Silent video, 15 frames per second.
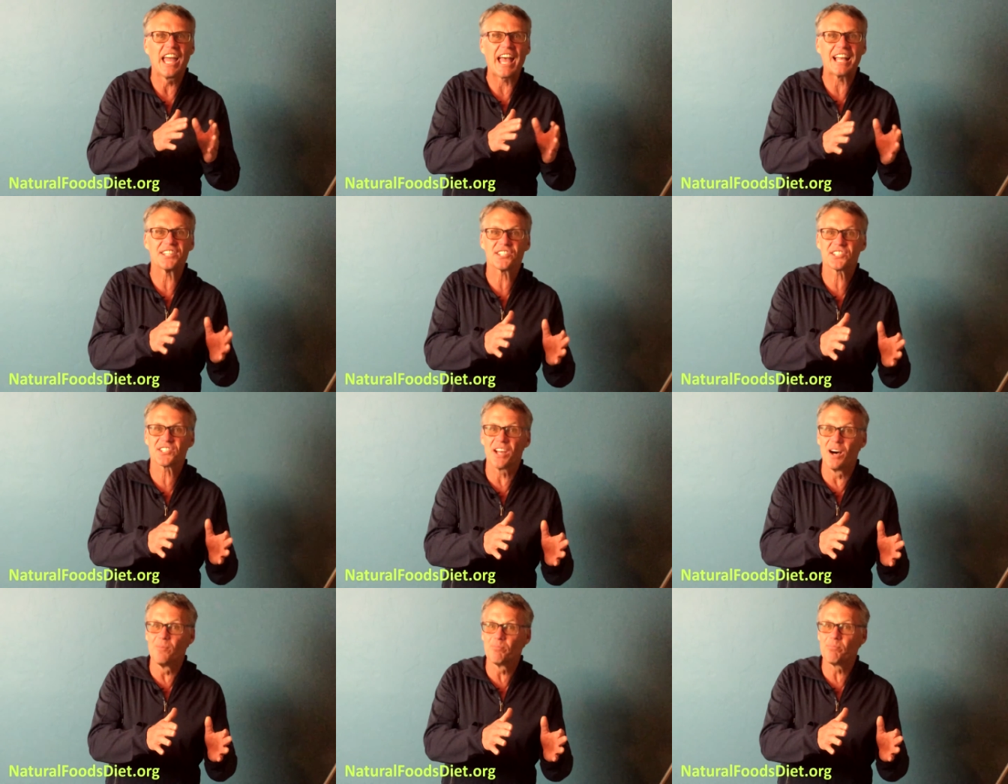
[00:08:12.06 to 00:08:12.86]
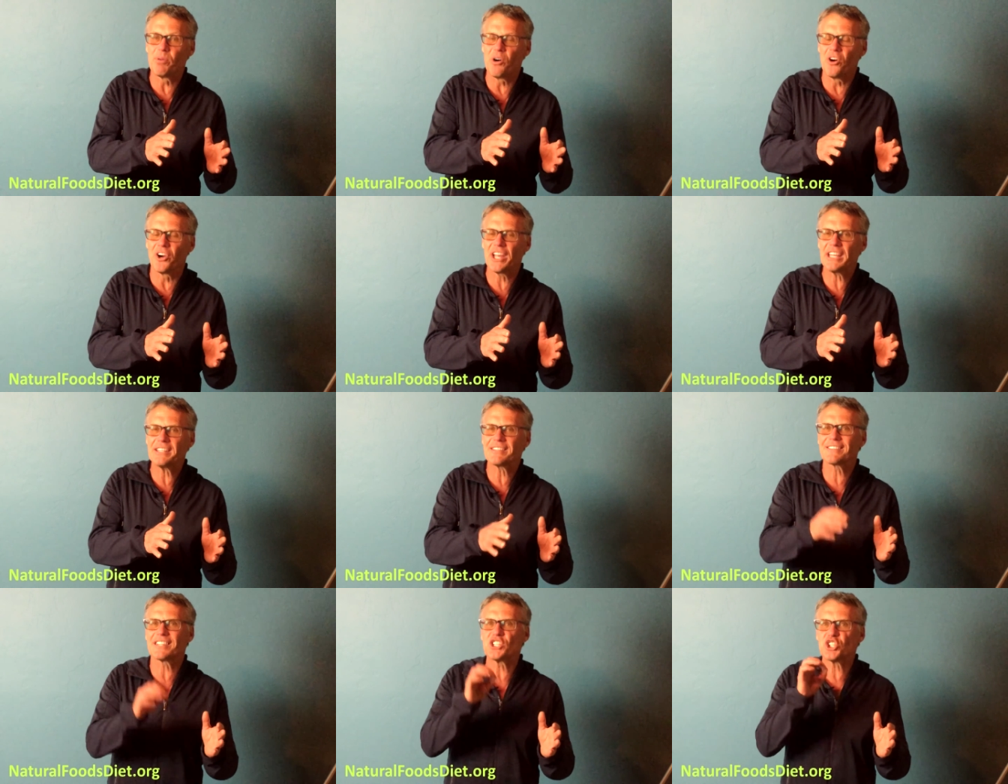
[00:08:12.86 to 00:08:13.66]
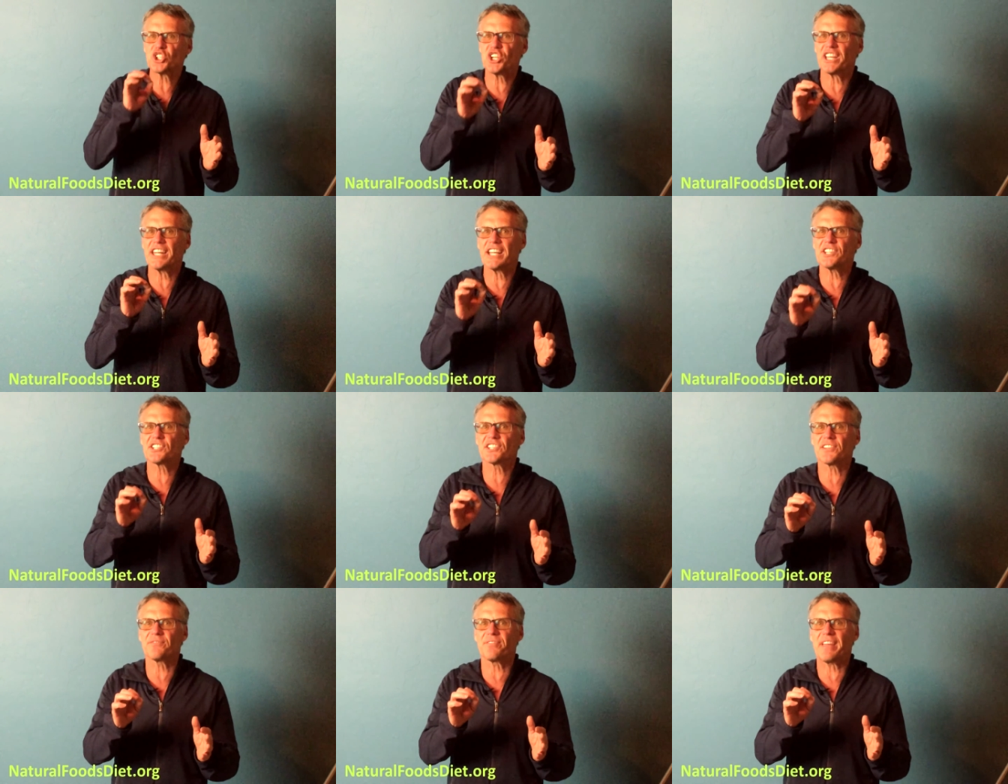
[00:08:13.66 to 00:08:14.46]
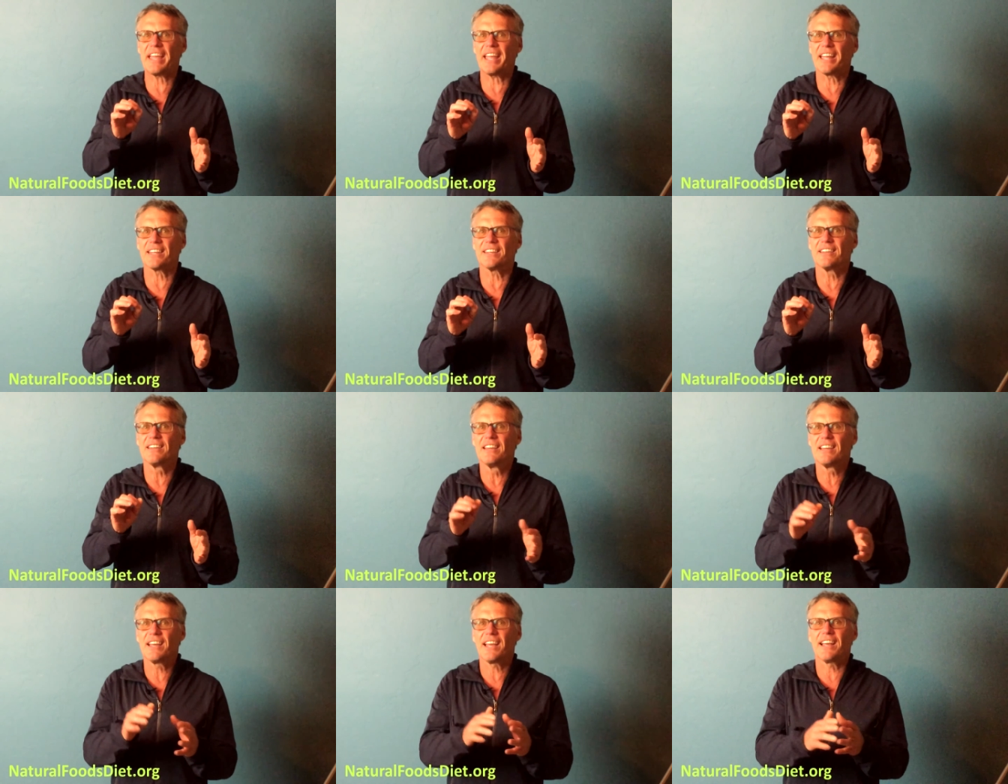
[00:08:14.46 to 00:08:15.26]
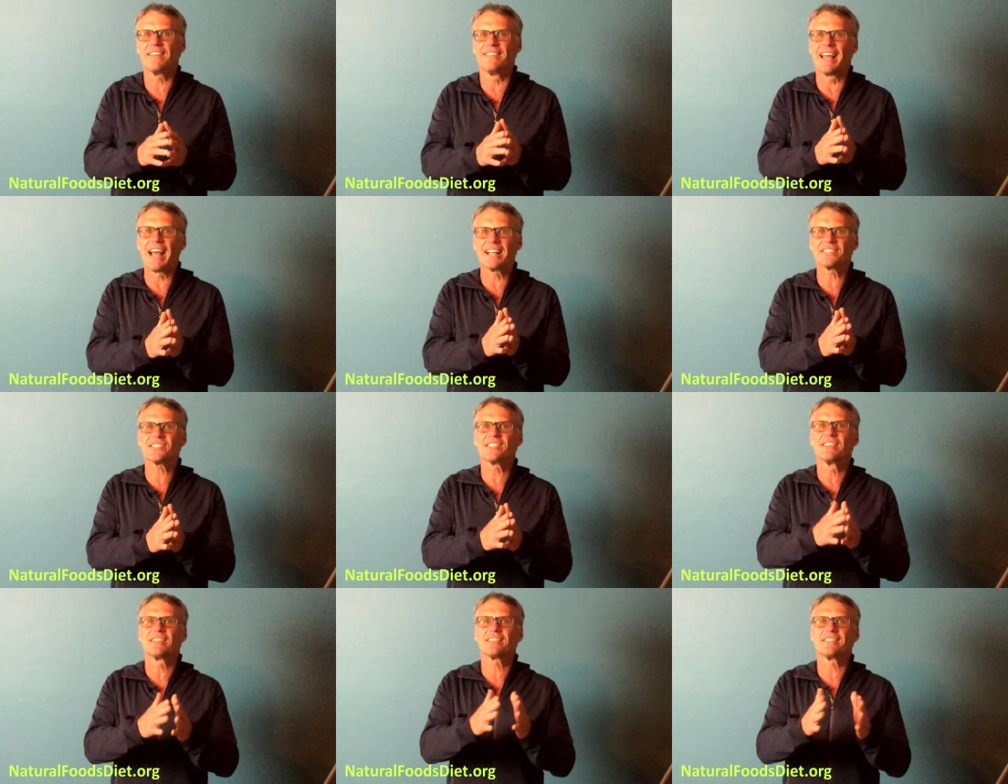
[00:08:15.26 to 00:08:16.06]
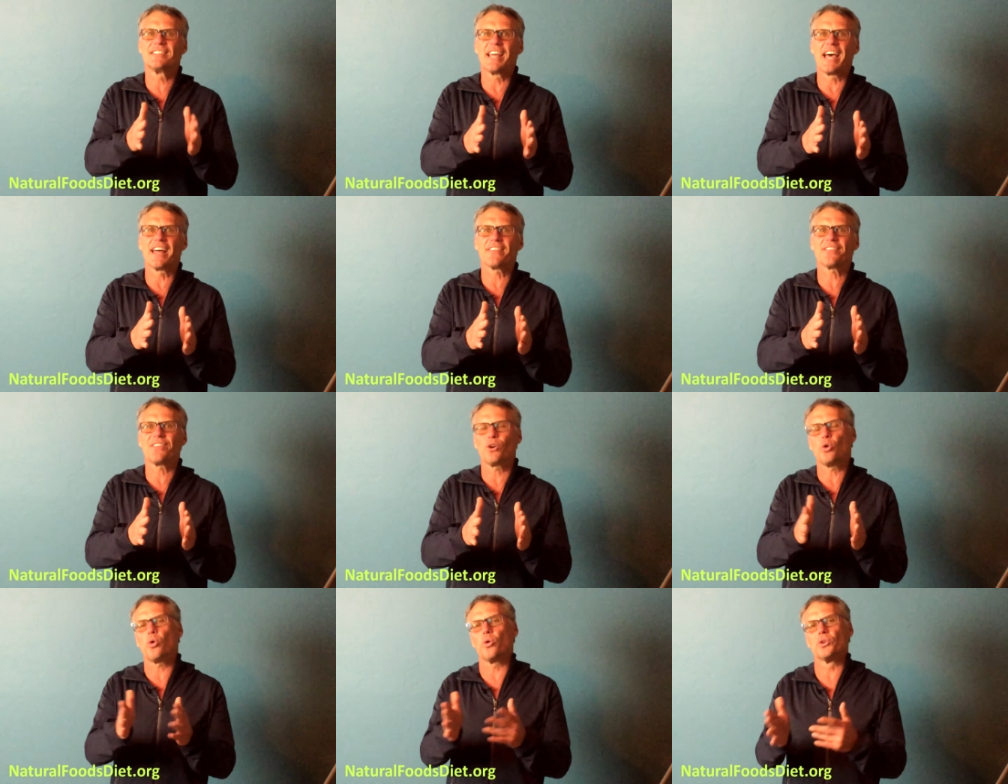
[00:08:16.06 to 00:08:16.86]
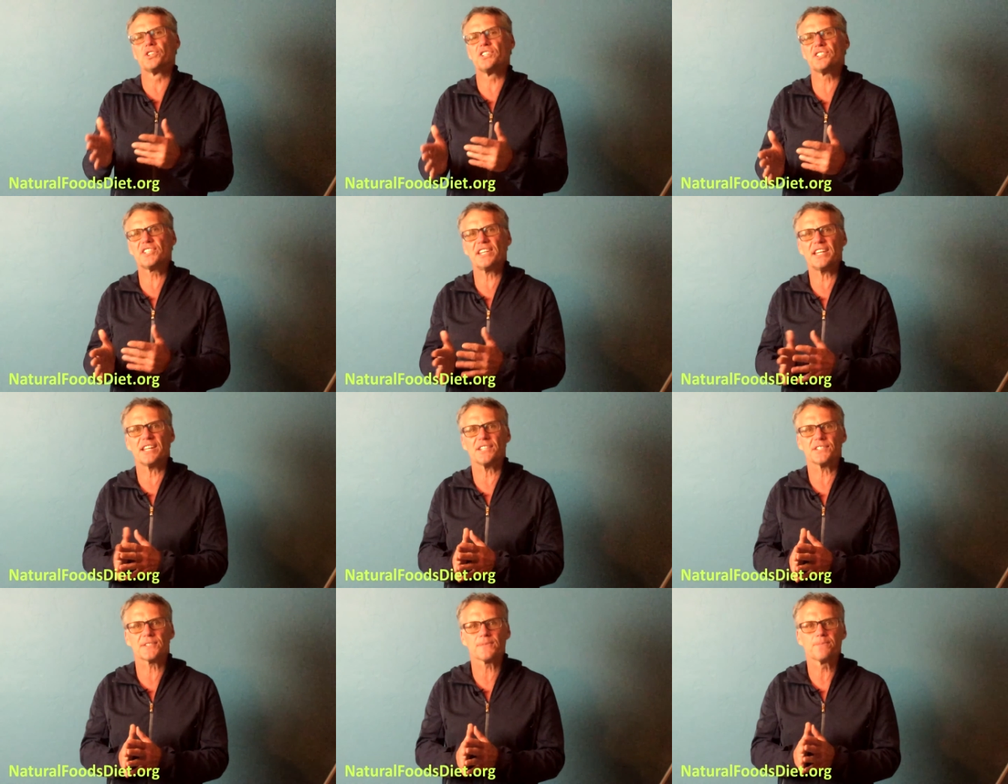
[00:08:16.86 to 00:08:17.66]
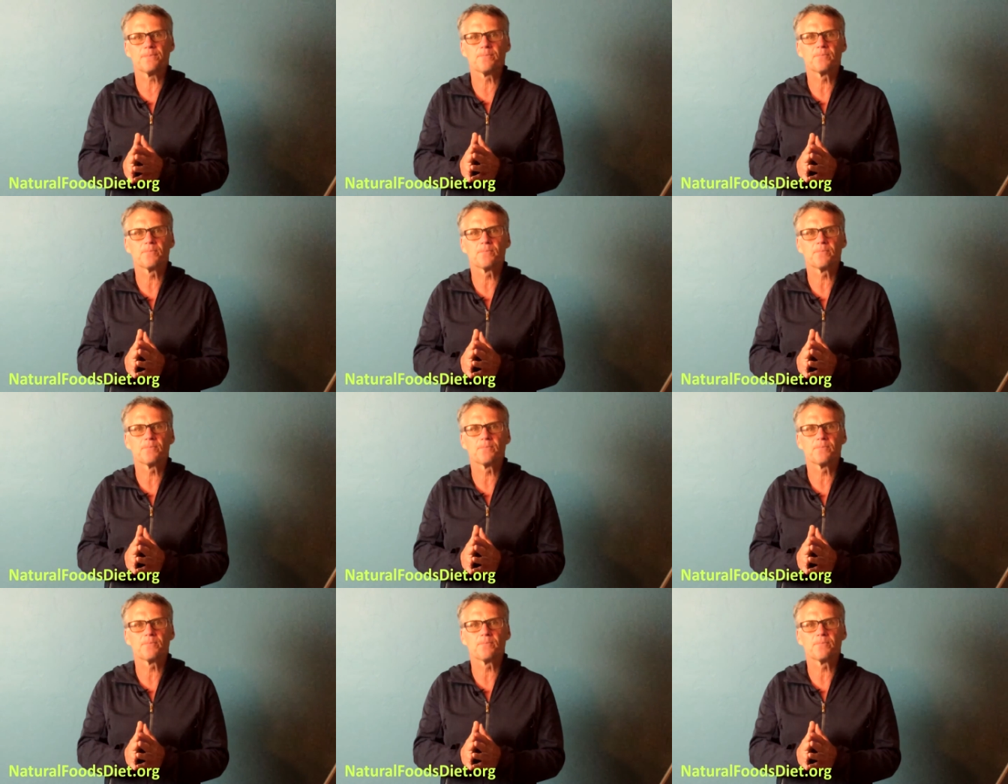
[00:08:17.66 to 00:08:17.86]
at some point the shit hits the fan, and that's death or disease.